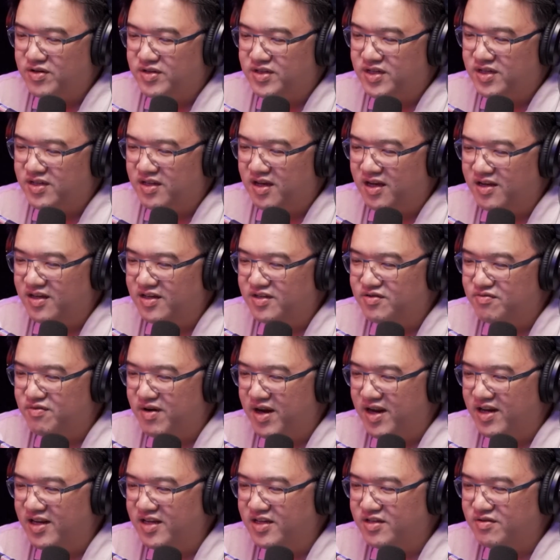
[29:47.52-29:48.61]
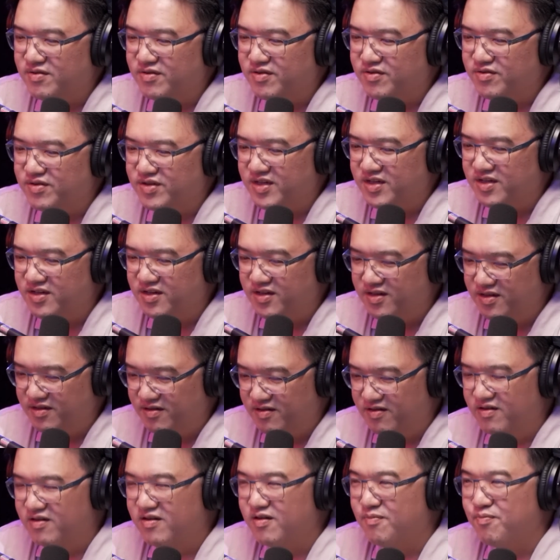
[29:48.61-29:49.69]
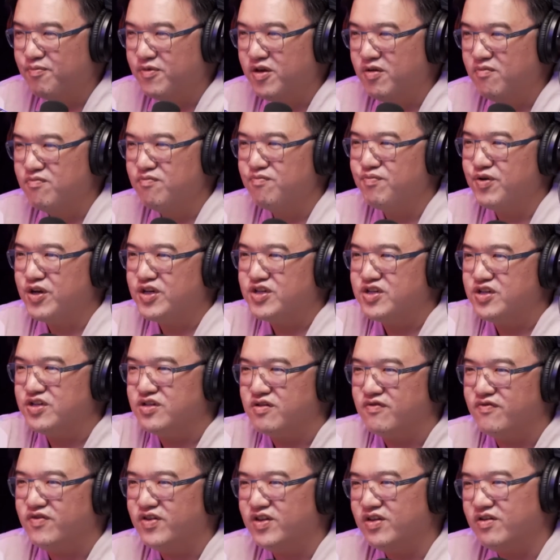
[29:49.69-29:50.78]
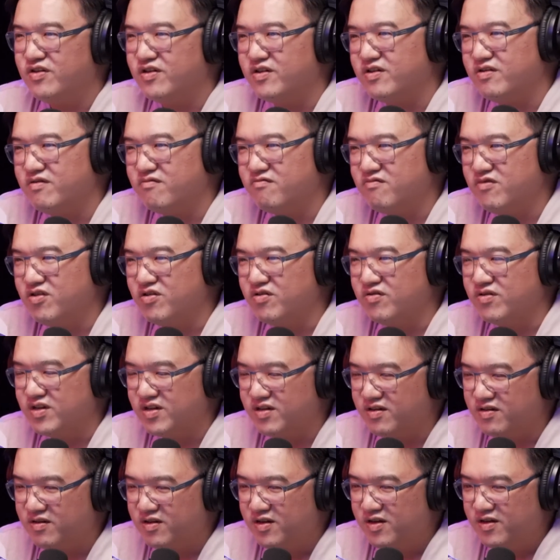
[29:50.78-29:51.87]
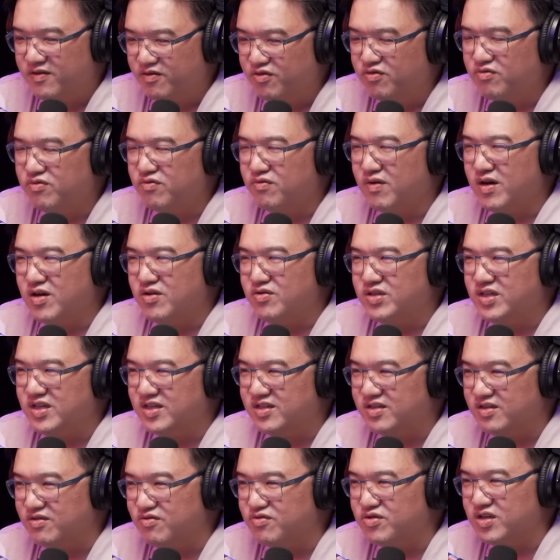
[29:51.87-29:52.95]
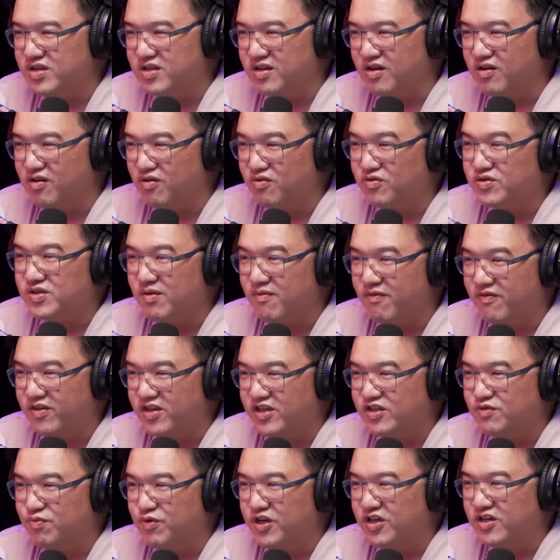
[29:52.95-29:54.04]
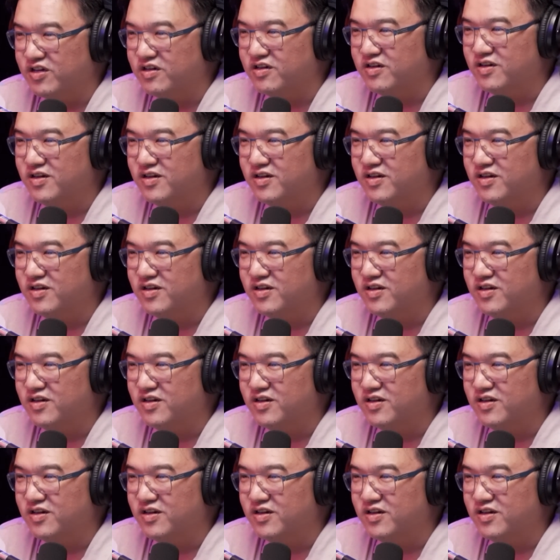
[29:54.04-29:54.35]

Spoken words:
you said, like these rallies, when you see the pictures of it, what you see is usually the close-up of the speaker.